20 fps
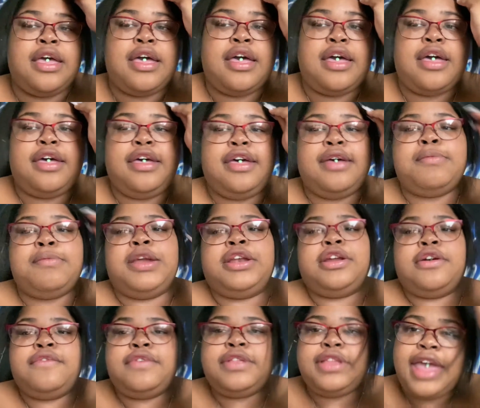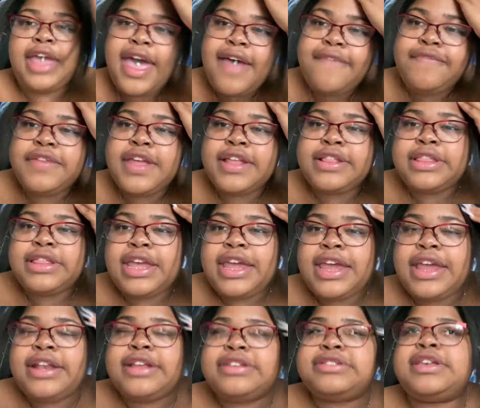um, I don't really have
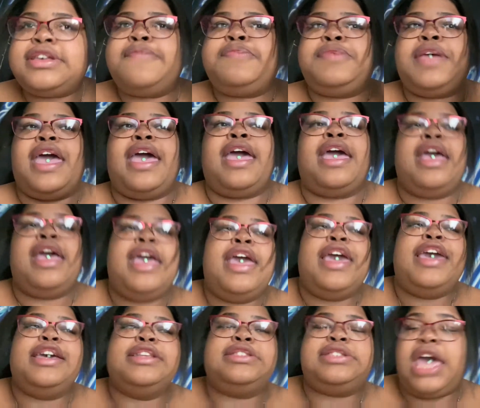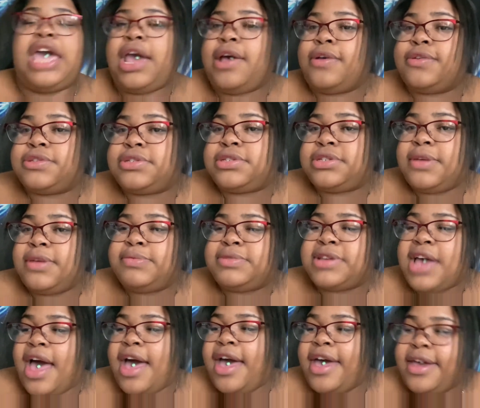nothing except that it tangles
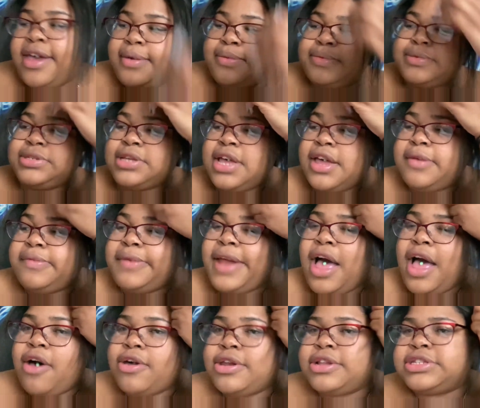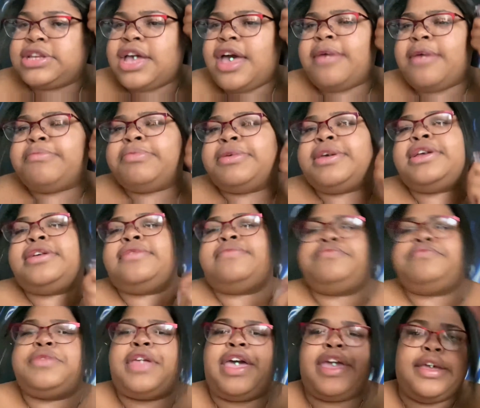sometimes. Um, not all the time, but
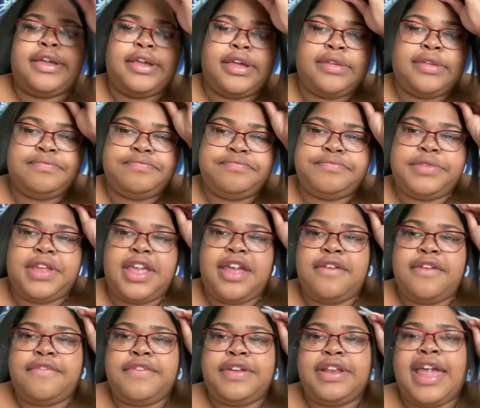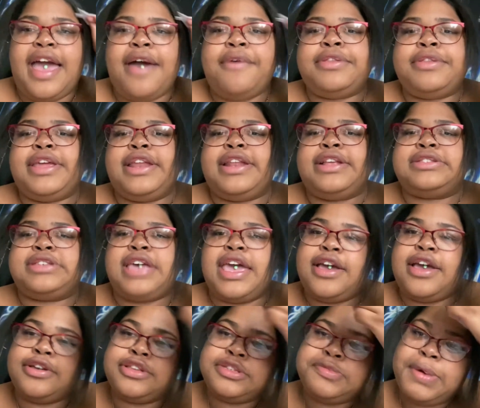like every now and then it
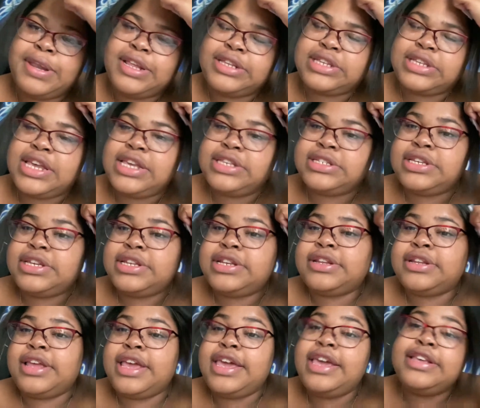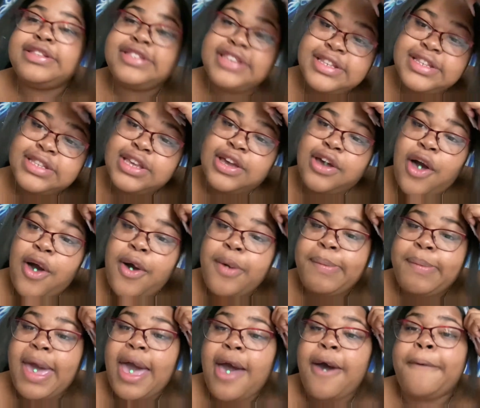tangles. But it's easy easy to
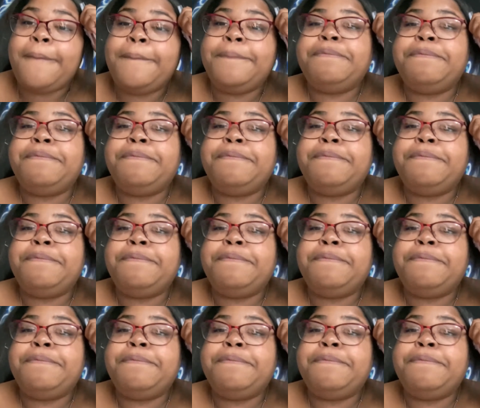comb out.